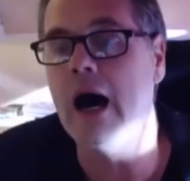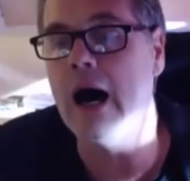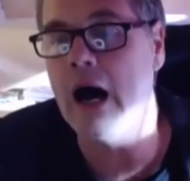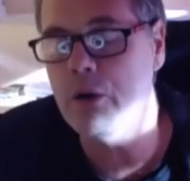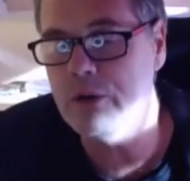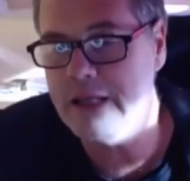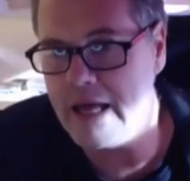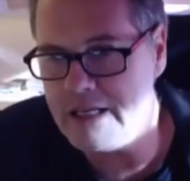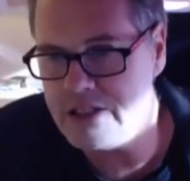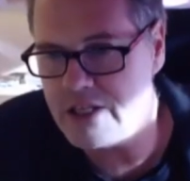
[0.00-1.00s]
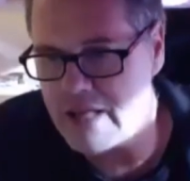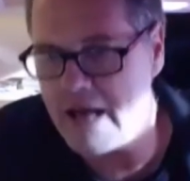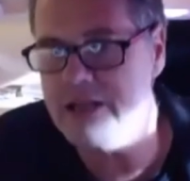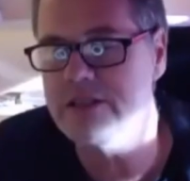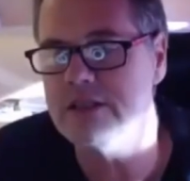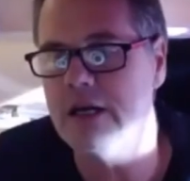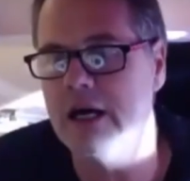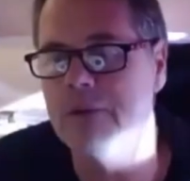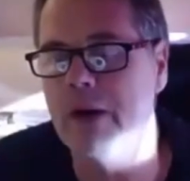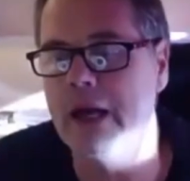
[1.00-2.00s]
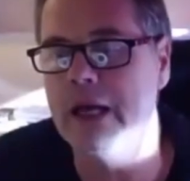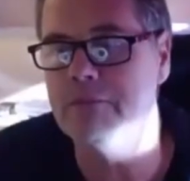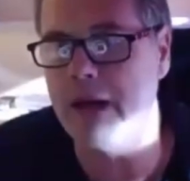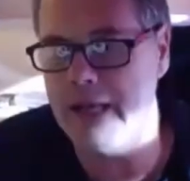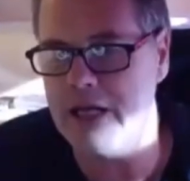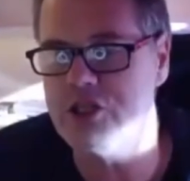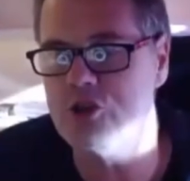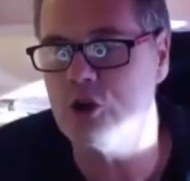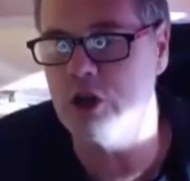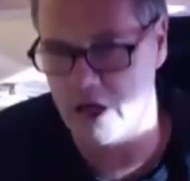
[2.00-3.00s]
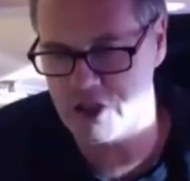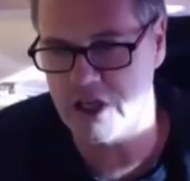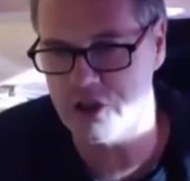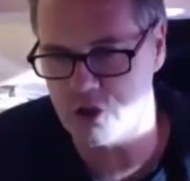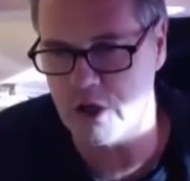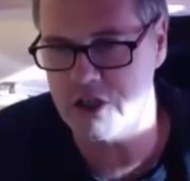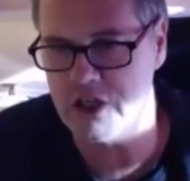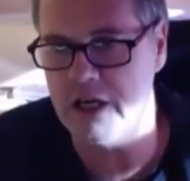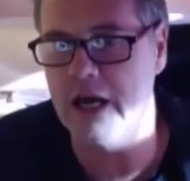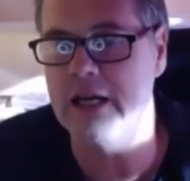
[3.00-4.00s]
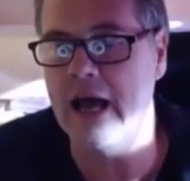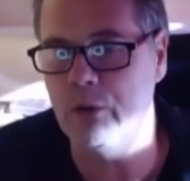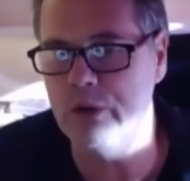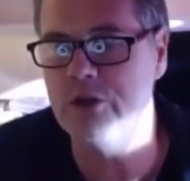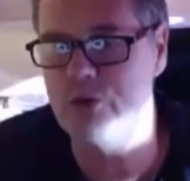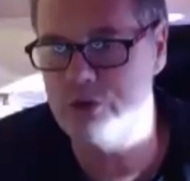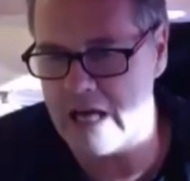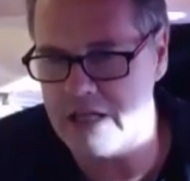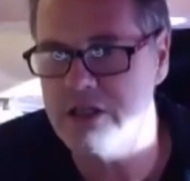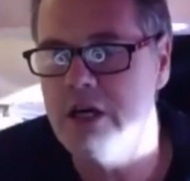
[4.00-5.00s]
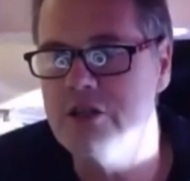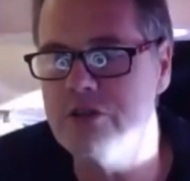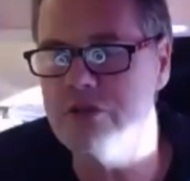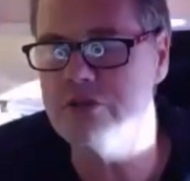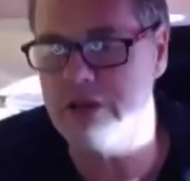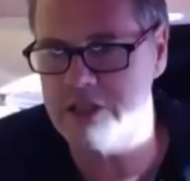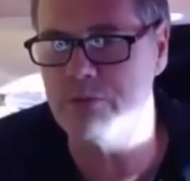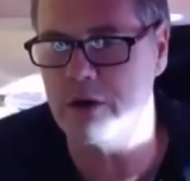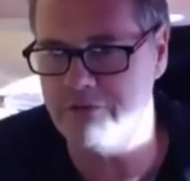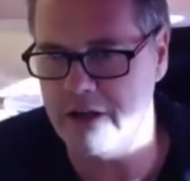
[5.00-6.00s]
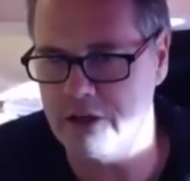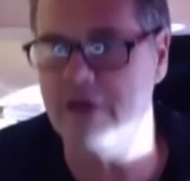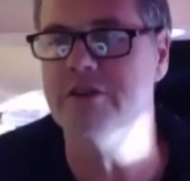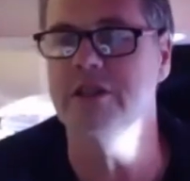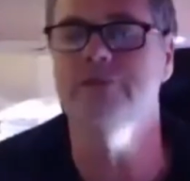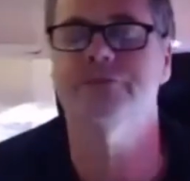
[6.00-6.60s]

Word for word: I will get into that um, in my lectures on large scale structure and how we use that to test modified gravity.